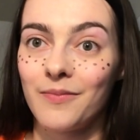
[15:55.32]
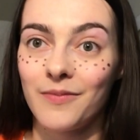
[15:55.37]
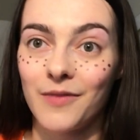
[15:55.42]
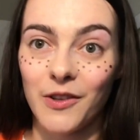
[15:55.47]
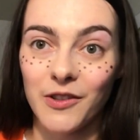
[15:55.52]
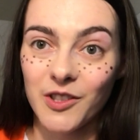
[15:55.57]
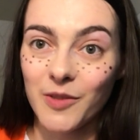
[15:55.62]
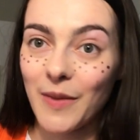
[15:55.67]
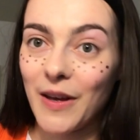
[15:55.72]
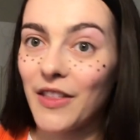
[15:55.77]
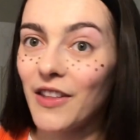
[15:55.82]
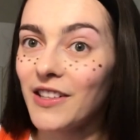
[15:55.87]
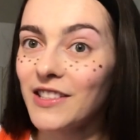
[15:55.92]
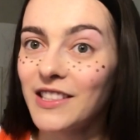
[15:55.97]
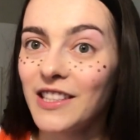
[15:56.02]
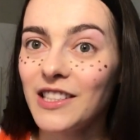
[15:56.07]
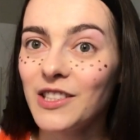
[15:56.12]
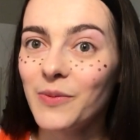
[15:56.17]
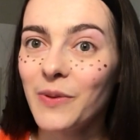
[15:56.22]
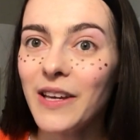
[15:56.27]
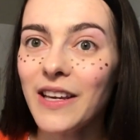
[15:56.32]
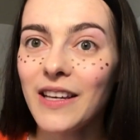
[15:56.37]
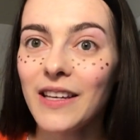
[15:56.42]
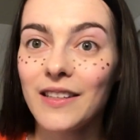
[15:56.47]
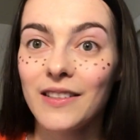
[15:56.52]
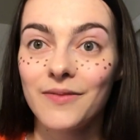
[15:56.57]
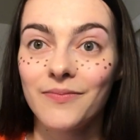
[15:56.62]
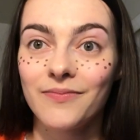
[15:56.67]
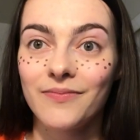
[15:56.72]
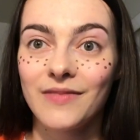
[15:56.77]
Those are my thoughts this week.
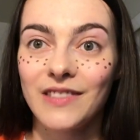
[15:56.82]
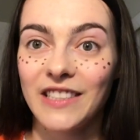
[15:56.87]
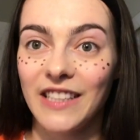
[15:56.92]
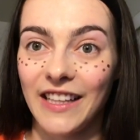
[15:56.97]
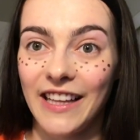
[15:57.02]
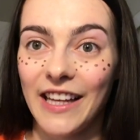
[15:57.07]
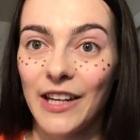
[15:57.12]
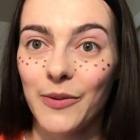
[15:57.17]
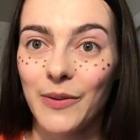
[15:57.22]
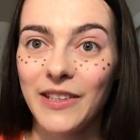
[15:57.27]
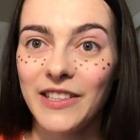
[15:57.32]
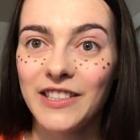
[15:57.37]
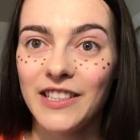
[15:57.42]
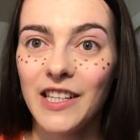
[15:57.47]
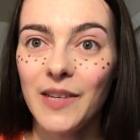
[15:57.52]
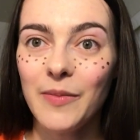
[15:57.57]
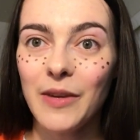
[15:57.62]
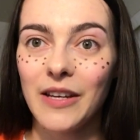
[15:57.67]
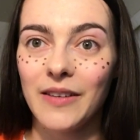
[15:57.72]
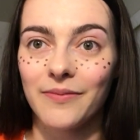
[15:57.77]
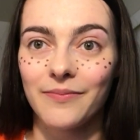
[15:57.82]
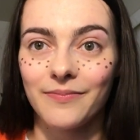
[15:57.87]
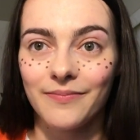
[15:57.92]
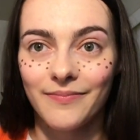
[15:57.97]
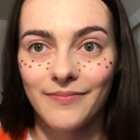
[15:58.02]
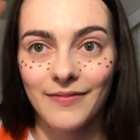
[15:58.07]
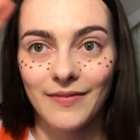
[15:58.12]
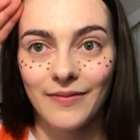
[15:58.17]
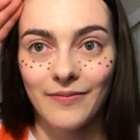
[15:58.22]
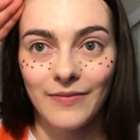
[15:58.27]
See you later when you see me.
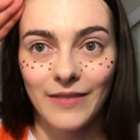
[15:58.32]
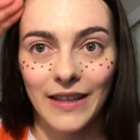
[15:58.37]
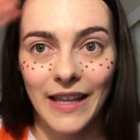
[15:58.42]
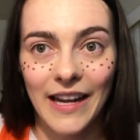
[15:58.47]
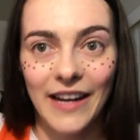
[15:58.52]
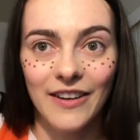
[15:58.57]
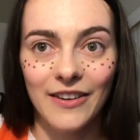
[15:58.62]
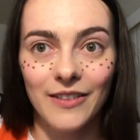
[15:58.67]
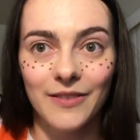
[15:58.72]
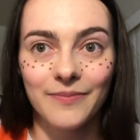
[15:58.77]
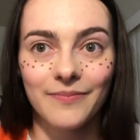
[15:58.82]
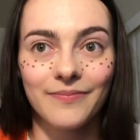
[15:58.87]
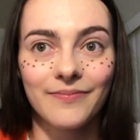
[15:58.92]
Later.